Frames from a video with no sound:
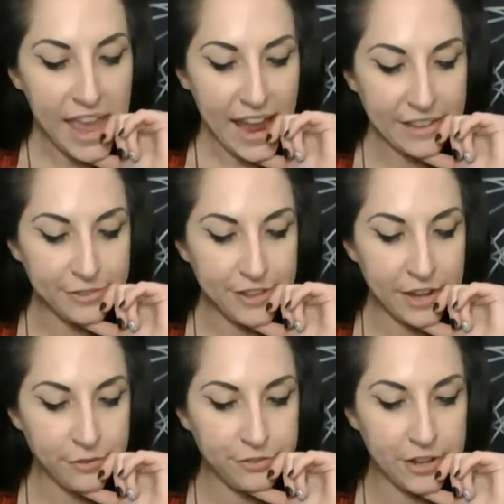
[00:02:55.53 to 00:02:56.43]

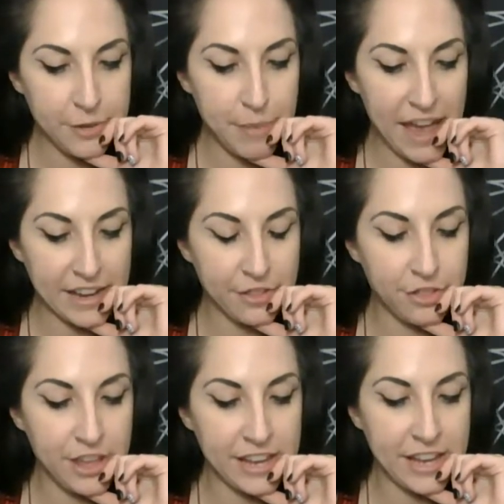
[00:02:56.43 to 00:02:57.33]
instead of sitting back and
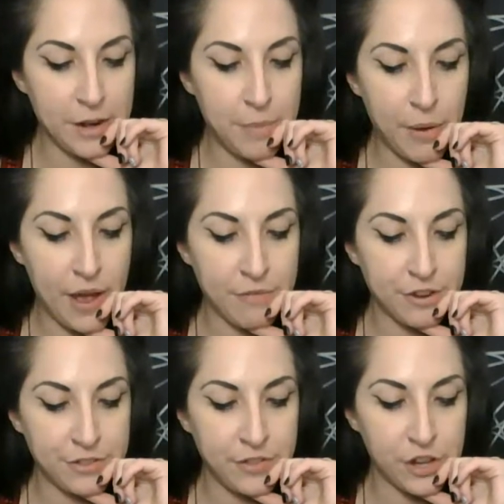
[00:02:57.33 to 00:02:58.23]
thinking about
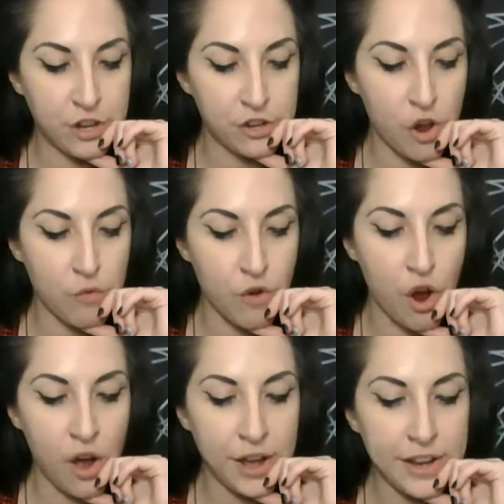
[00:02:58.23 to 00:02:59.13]
everything that could go
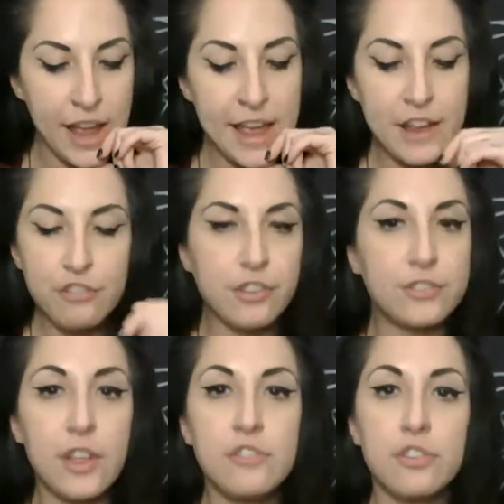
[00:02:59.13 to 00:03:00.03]
wrong,
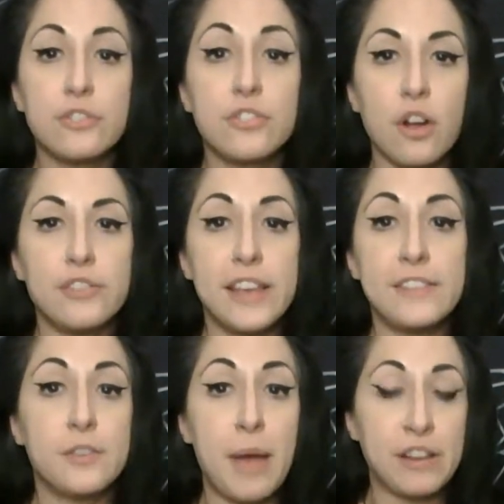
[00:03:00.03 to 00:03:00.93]
just, just start
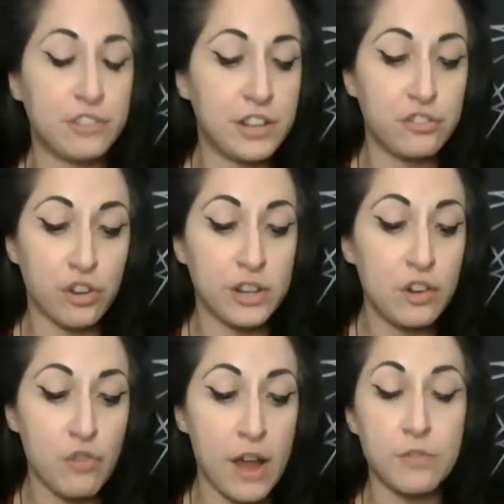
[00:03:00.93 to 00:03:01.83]
taking some action because you're going
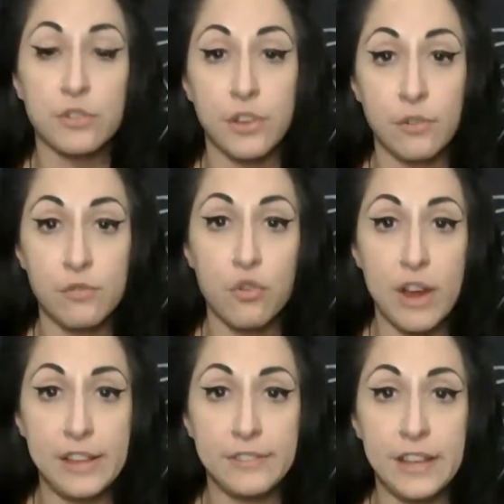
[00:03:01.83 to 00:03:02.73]
to drive yourself
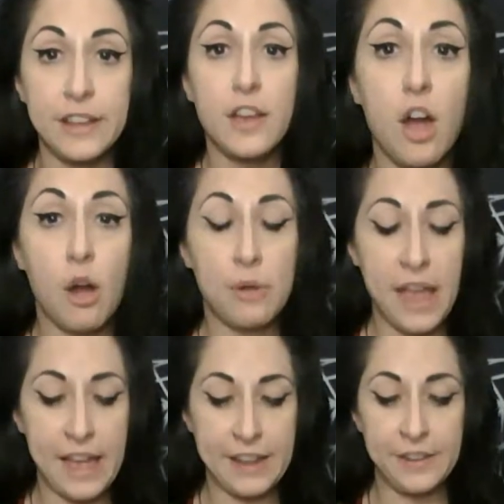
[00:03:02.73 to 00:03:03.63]
crazy.
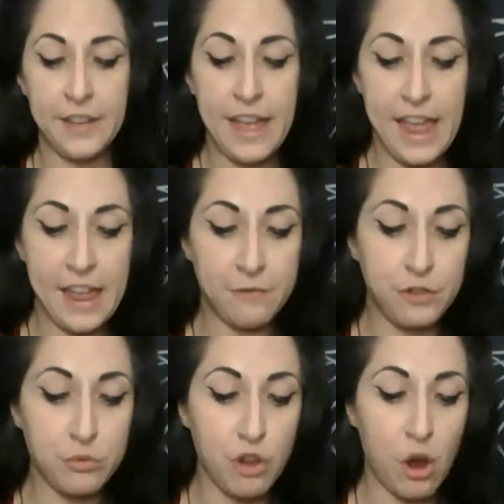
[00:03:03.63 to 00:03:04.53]
Okay. If
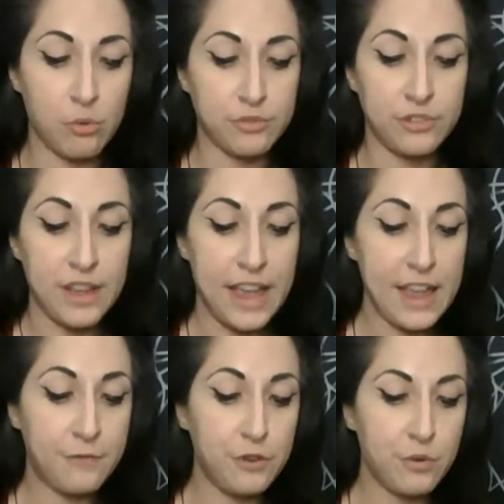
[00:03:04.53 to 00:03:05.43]
you don't,
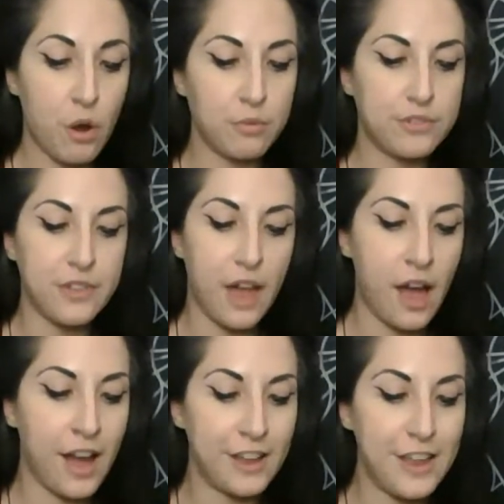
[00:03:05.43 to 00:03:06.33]
if you don't,
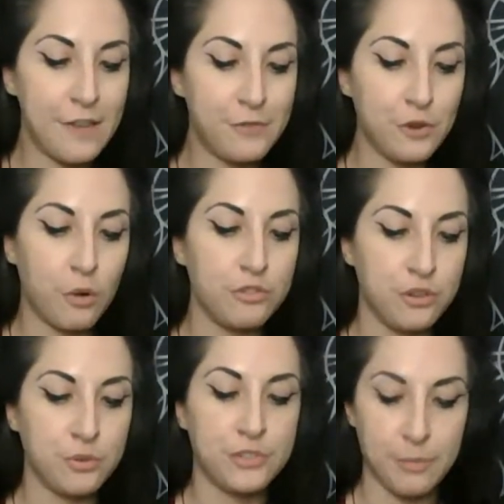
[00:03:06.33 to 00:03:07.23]
uh, if you don't
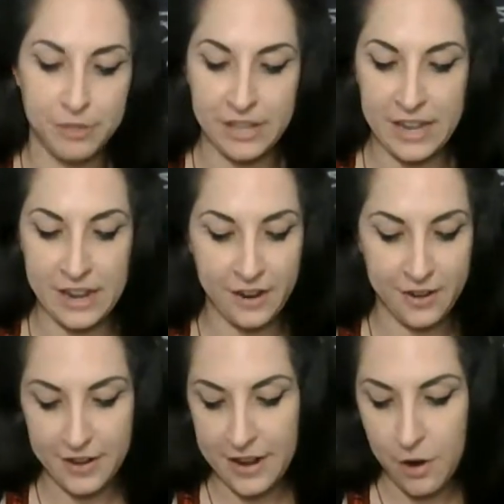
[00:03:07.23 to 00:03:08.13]
do something
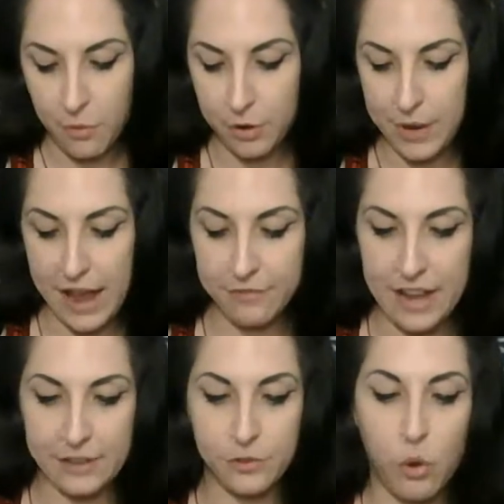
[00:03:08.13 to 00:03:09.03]
here, what do we have
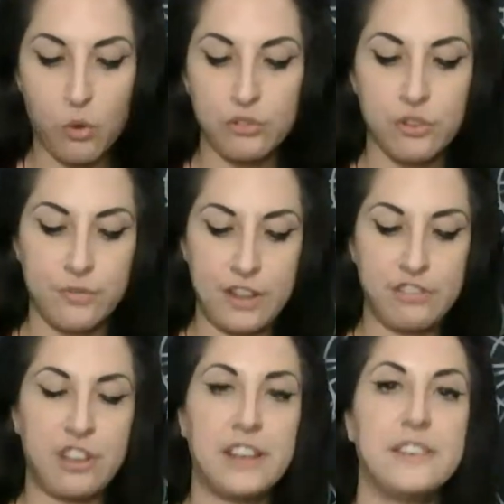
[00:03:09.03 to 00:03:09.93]
next? Hold your
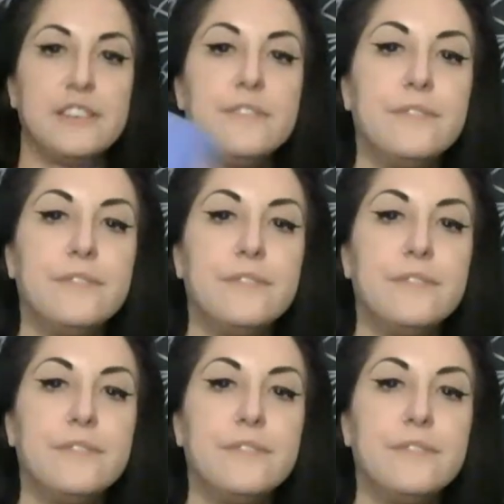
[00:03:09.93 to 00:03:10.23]
vision.